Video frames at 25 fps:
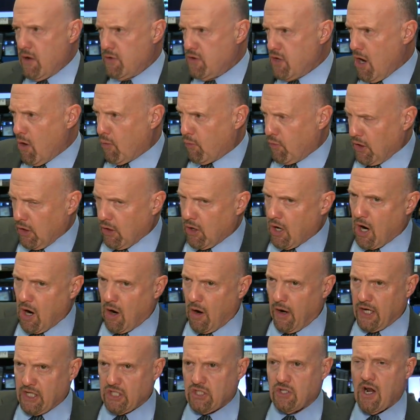no real
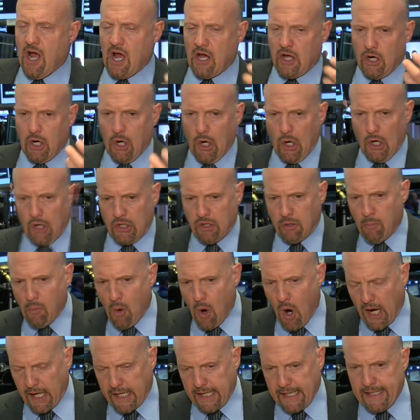hurry. It's not going to hurt the
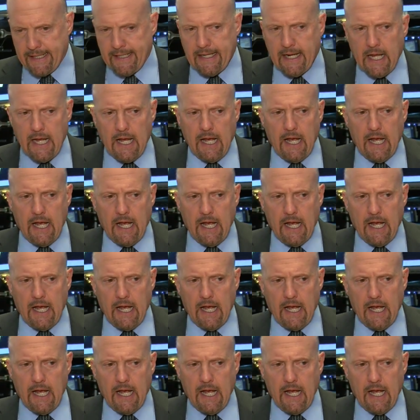market.